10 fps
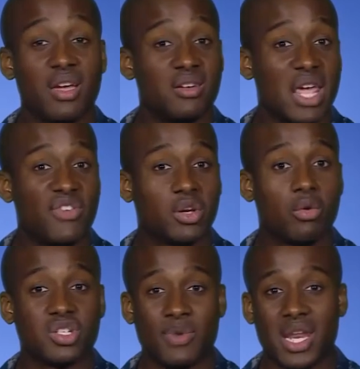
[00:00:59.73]
Navy COOL
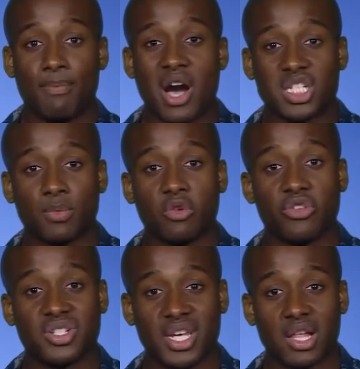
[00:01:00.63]
has made it possible for
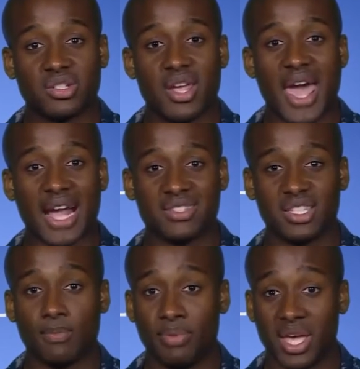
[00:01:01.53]
sailors to
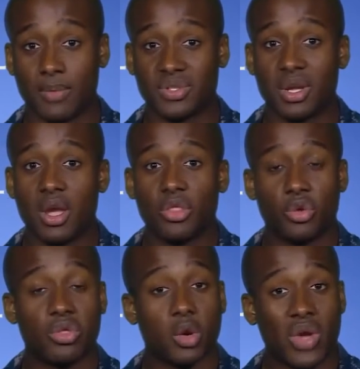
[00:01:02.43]
access Bibs
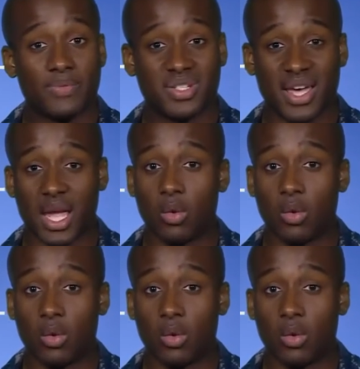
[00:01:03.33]
through their website